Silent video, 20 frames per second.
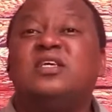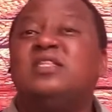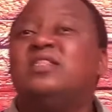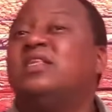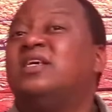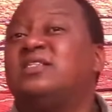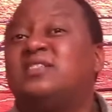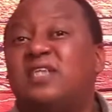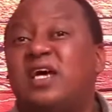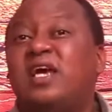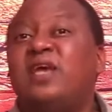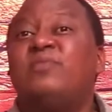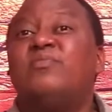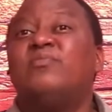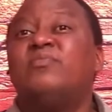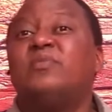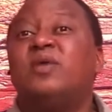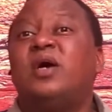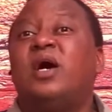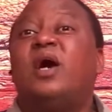in the
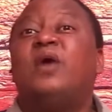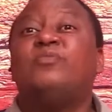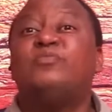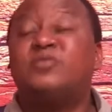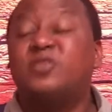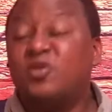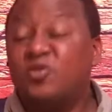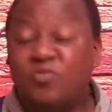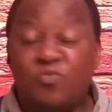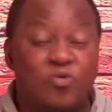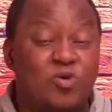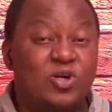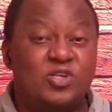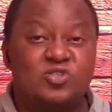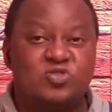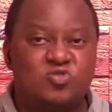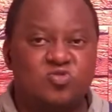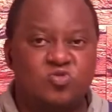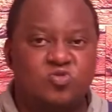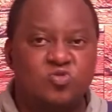time Absalom
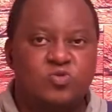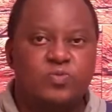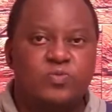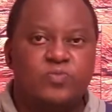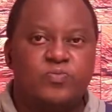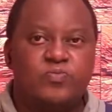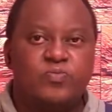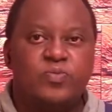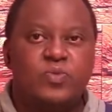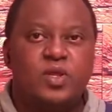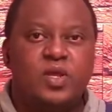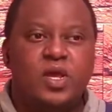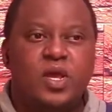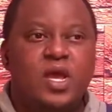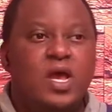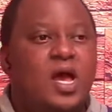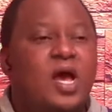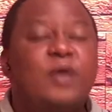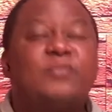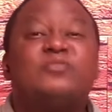wants to,
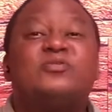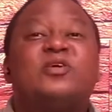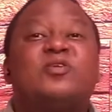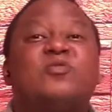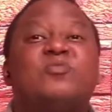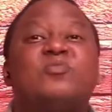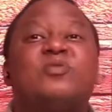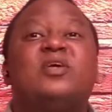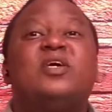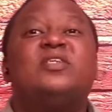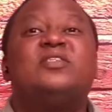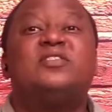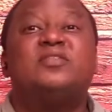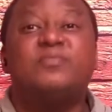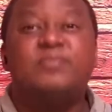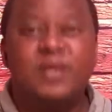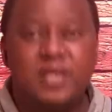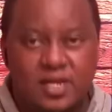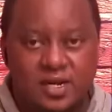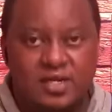Absalom gets
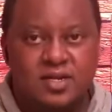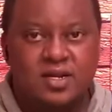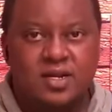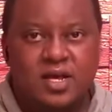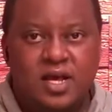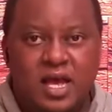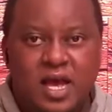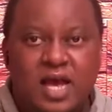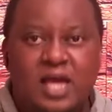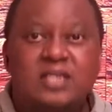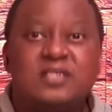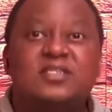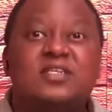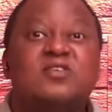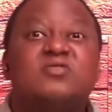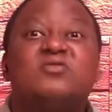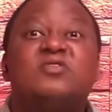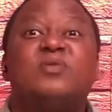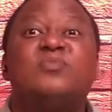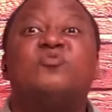men and
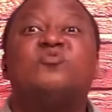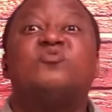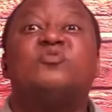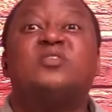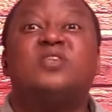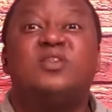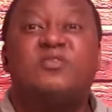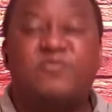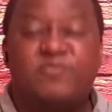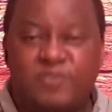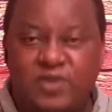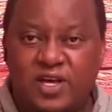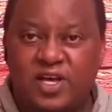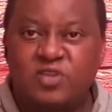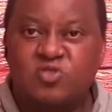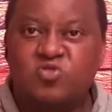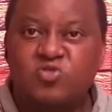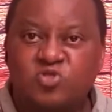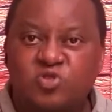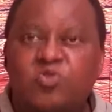tells them to set
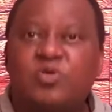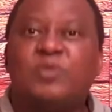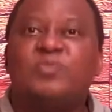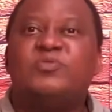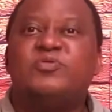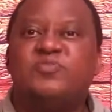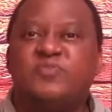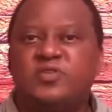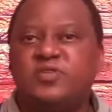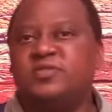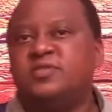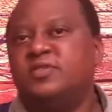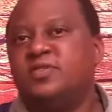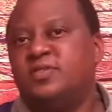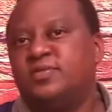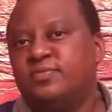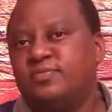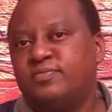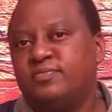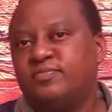fire to Joab's
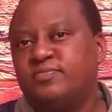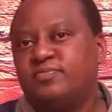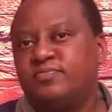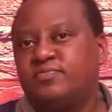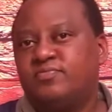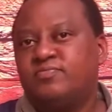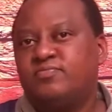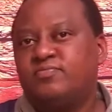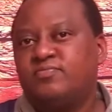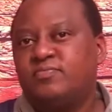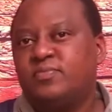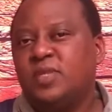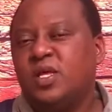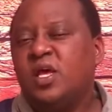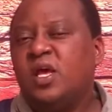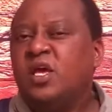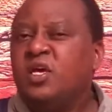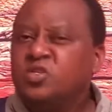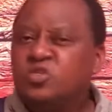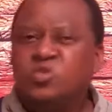fields.
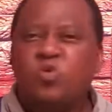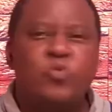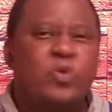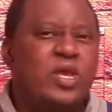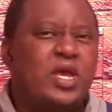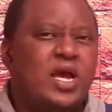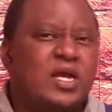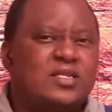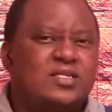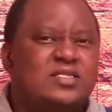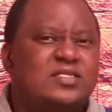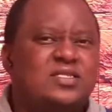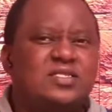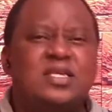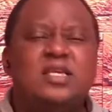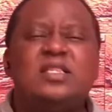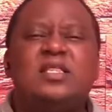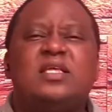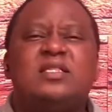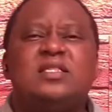So we can
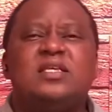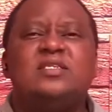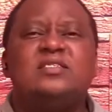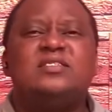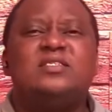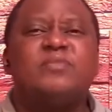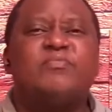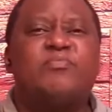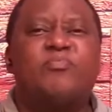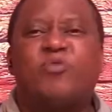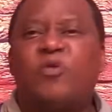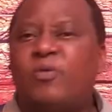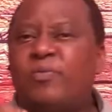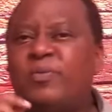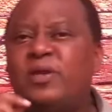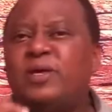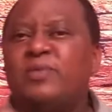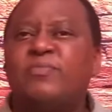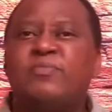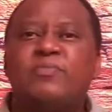see that there is a
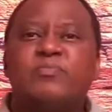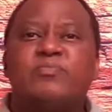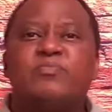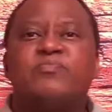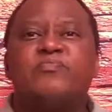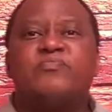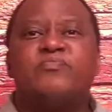problem